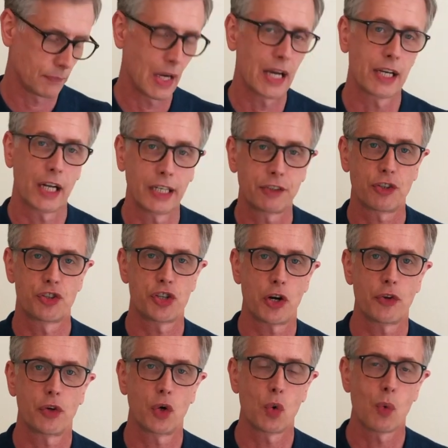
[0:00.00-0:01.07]
I'd like to show
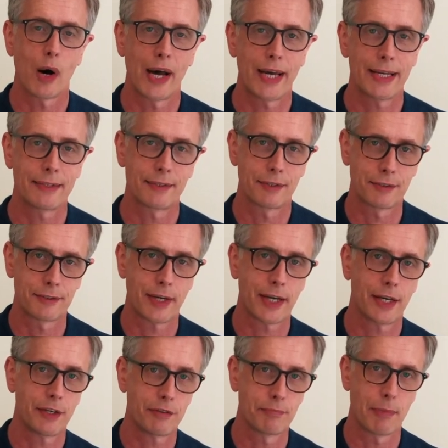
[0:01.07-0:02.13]
you a way to
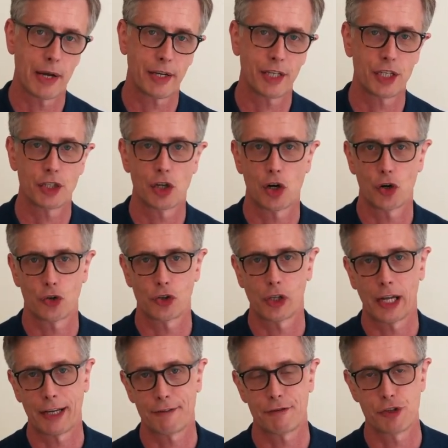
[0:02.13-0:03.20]
save money on
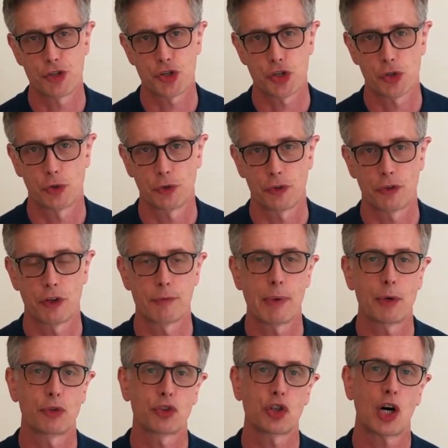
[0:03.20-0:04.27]
life insurance. The
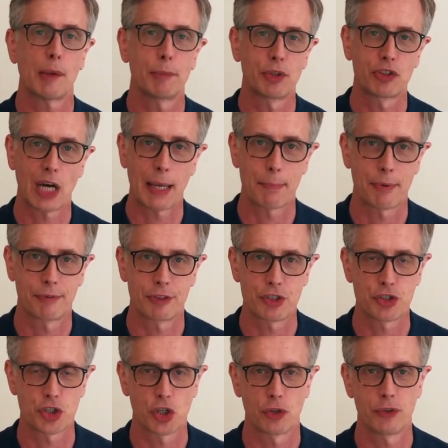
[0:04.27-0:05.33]
most common type of
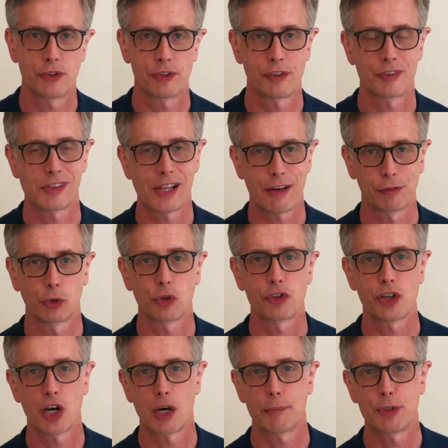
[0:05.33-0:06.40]
insurance is level
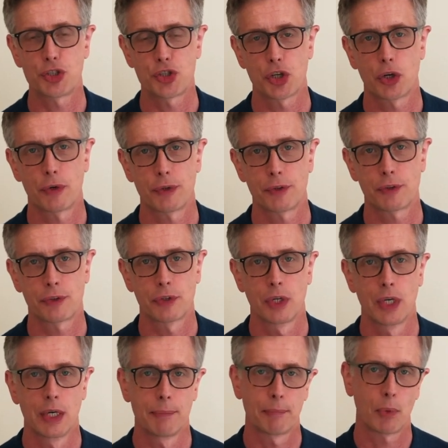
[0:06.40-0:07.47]
term insurance,
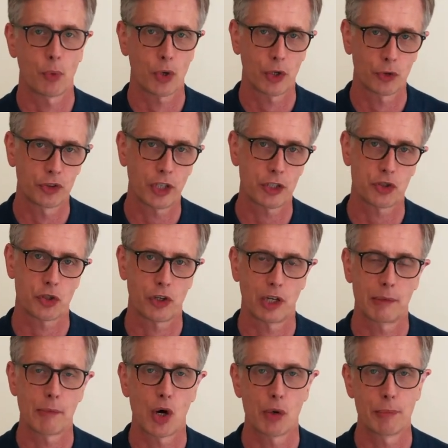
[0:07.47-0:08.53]
but what I'll touch on in a
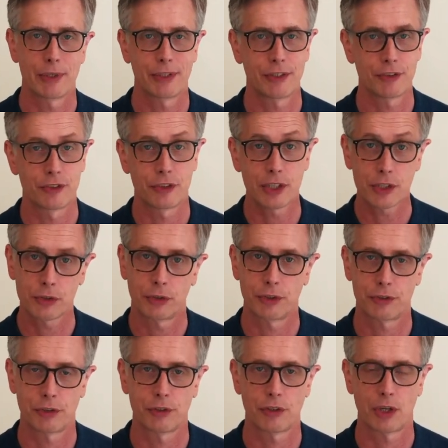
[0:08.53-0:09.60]
moment is
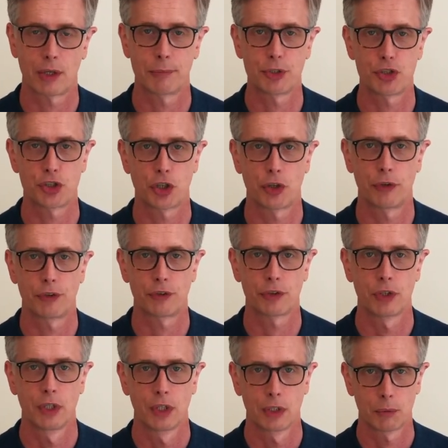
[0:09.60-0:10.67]
decreasing term
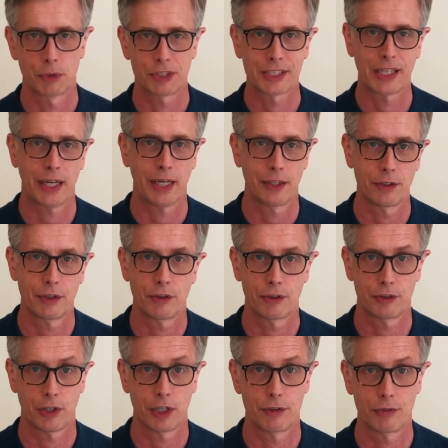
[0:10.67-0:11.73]
insurance, which can
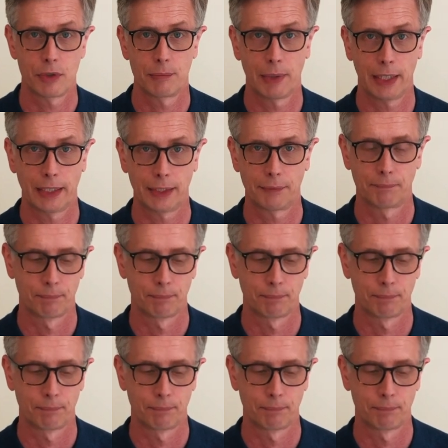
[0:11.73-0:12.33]
save you money.